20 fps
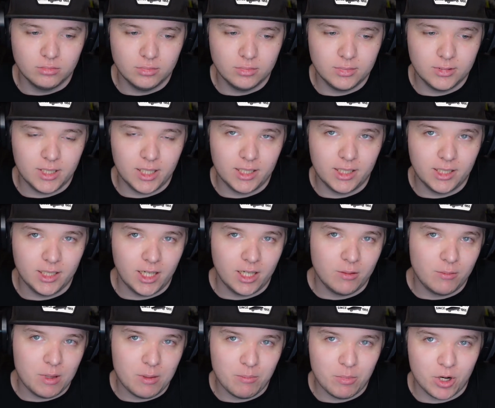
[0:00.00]
then
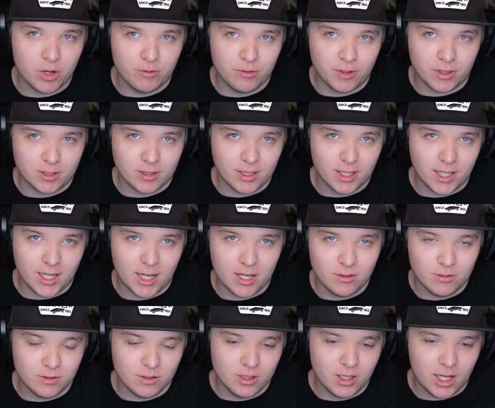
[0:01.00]
it'd be perfect. Like,
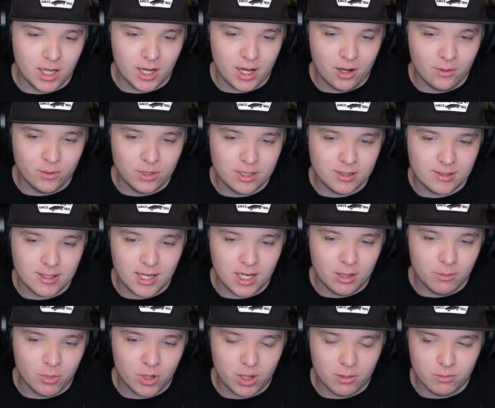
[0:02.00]
I wouldn't see any
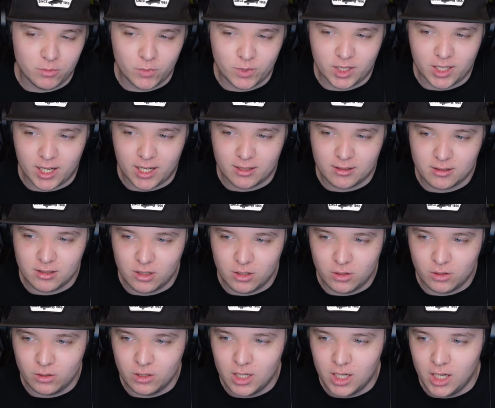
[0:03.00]
problem with that.
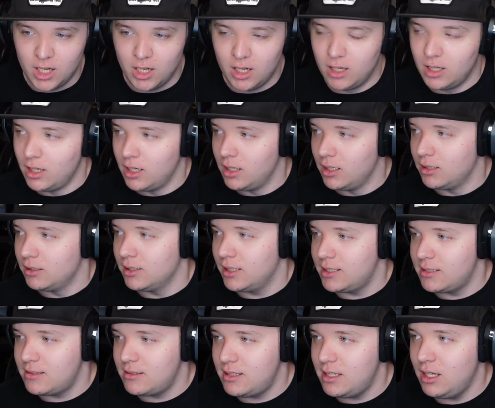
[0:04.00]
So,
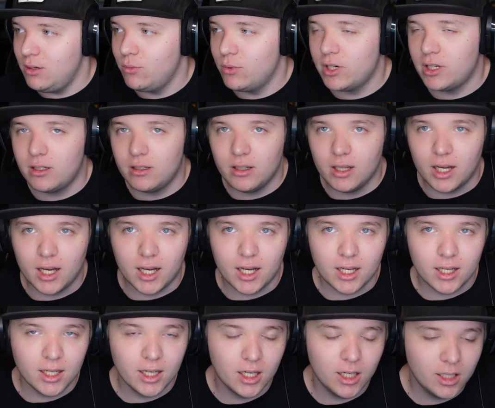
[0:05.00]
let's see what
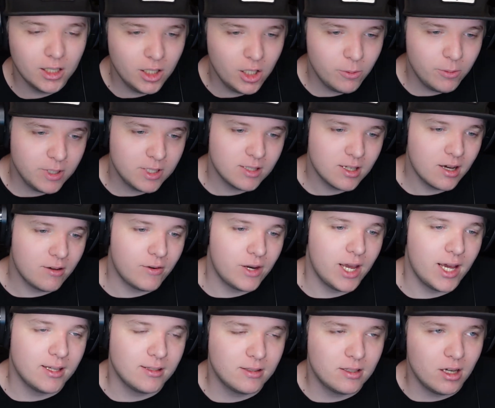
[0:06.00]
Ubisoft
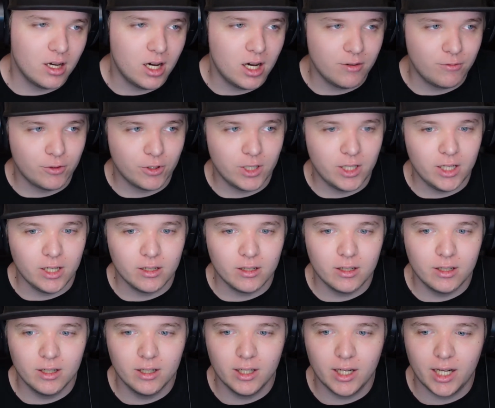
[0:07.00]
has to offer
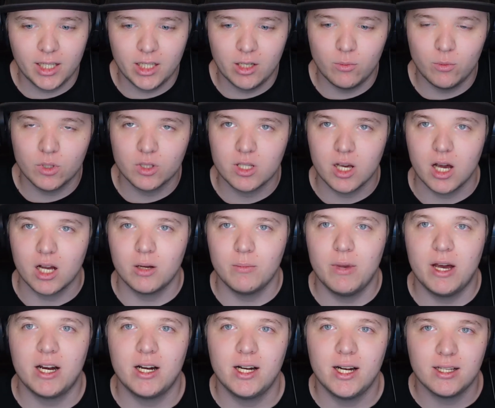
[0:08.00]
here, and then we'll talk
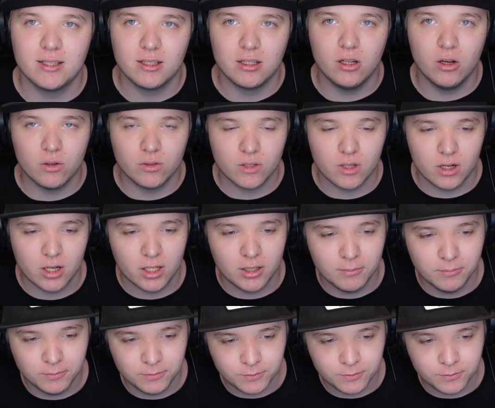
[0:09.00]
about it as it goes on.